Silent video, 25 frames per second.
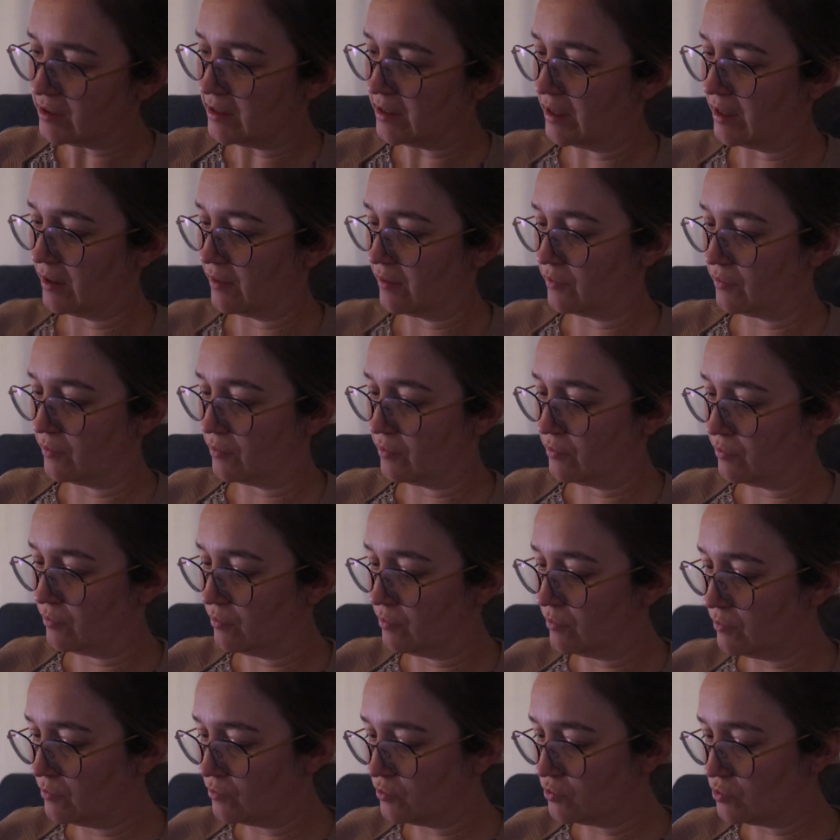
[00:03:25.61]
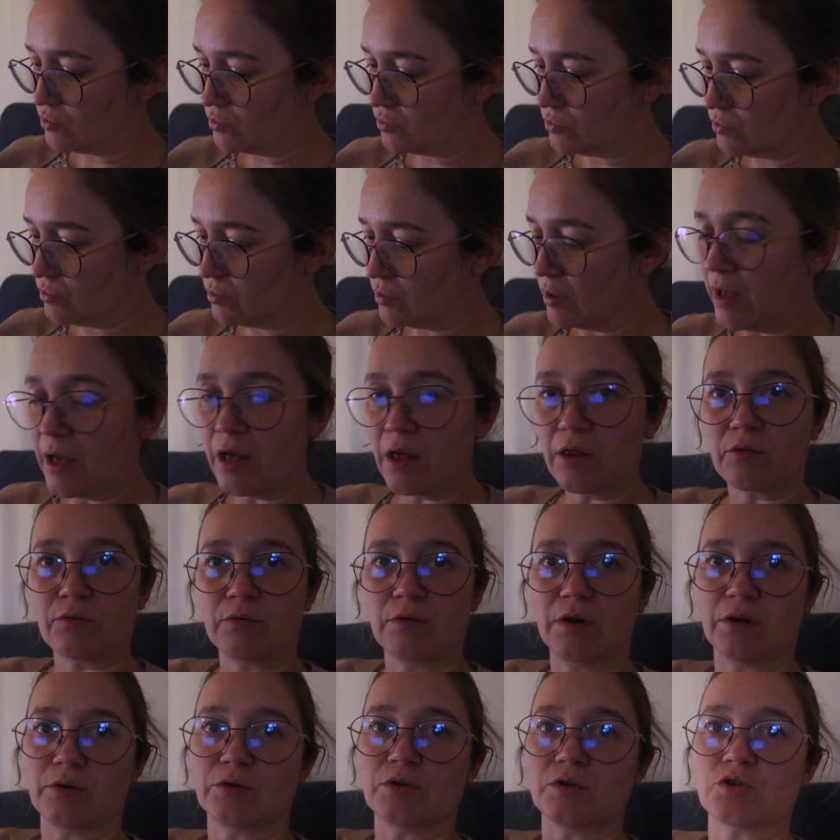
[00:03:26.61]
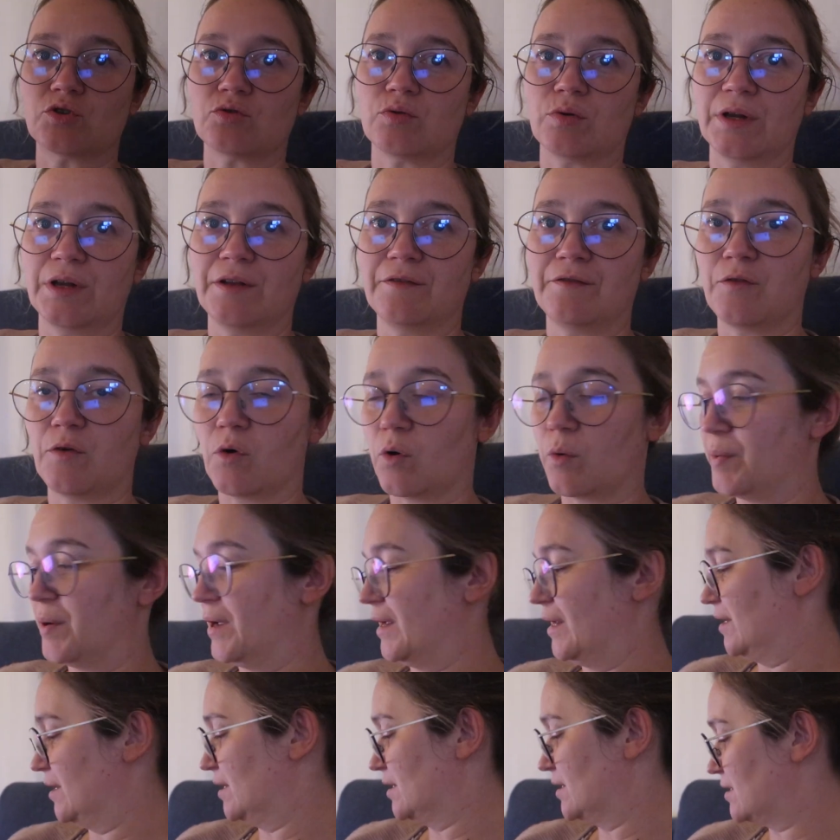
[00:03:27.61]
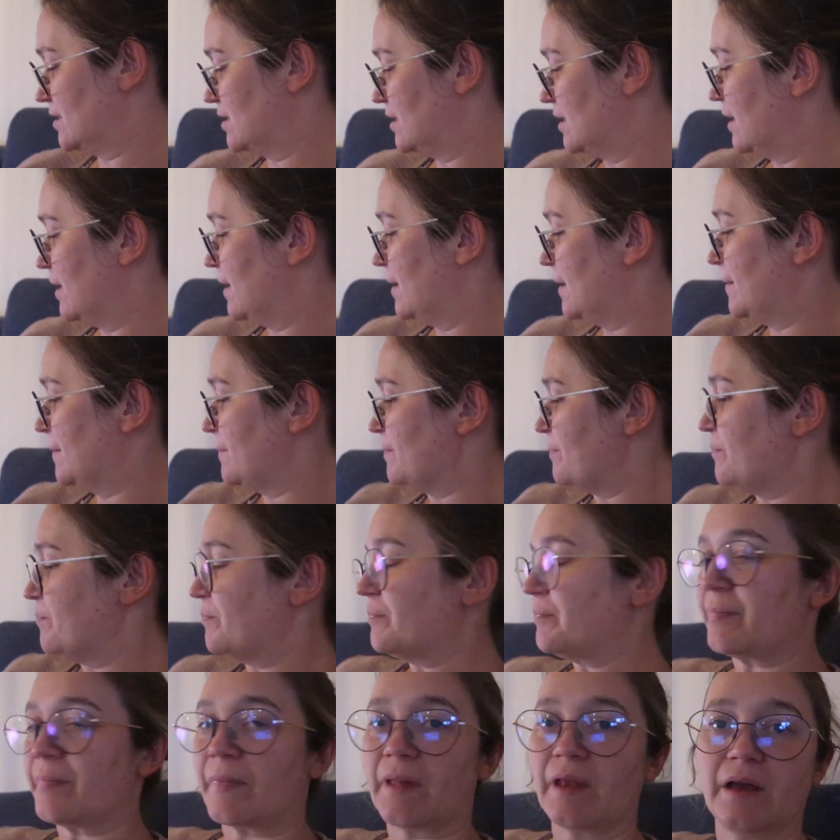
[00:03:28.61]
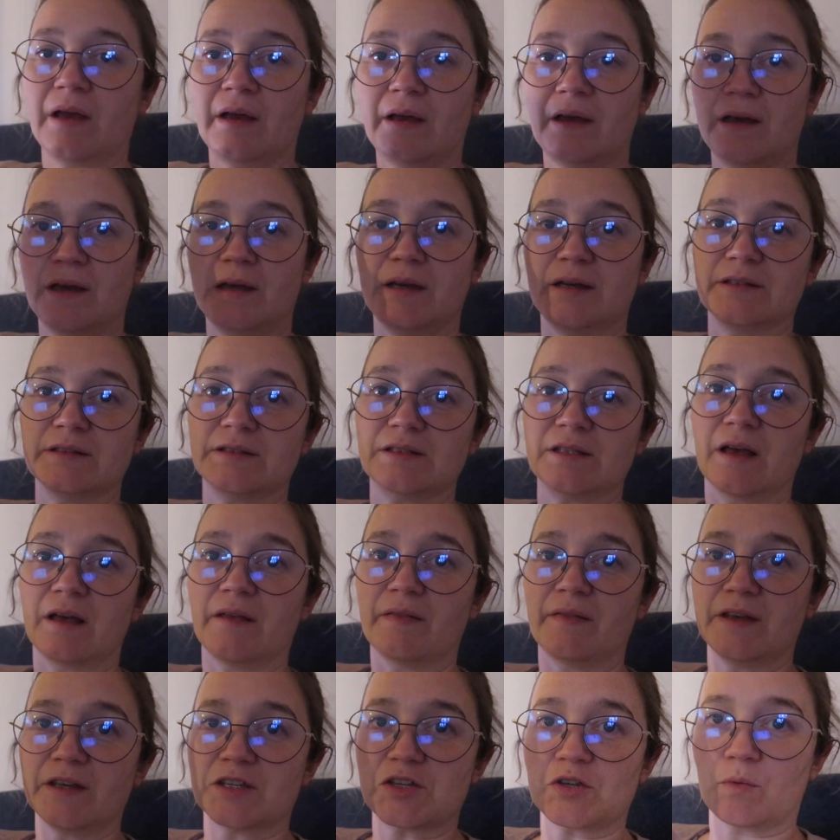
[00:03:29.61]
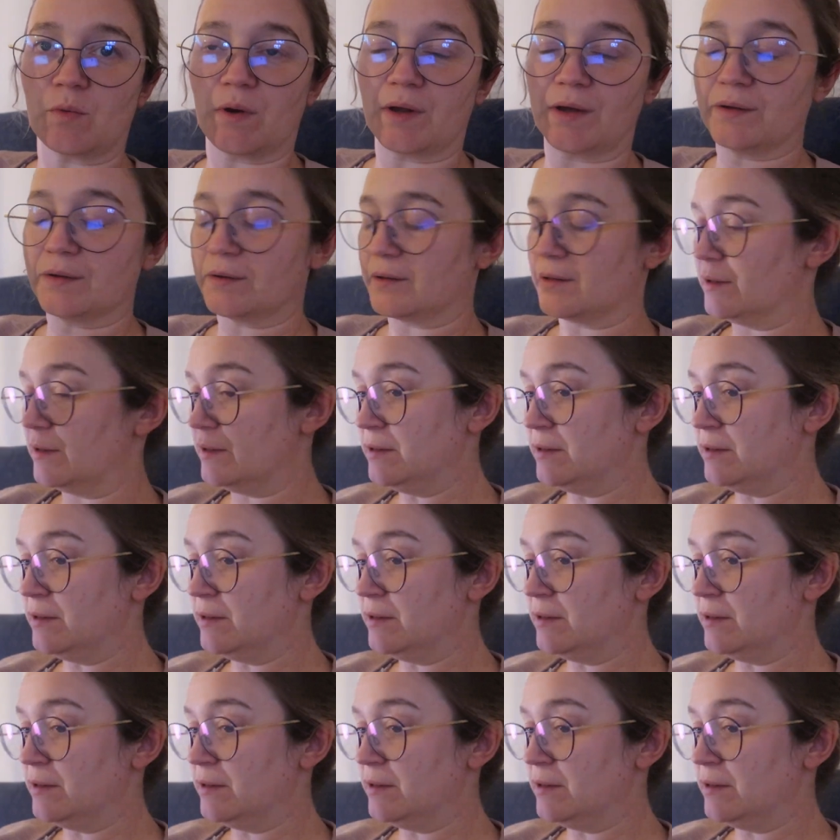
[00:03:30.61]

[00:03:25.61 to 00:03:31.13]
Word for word: Yeah, three hundred twenty-four pages is this one.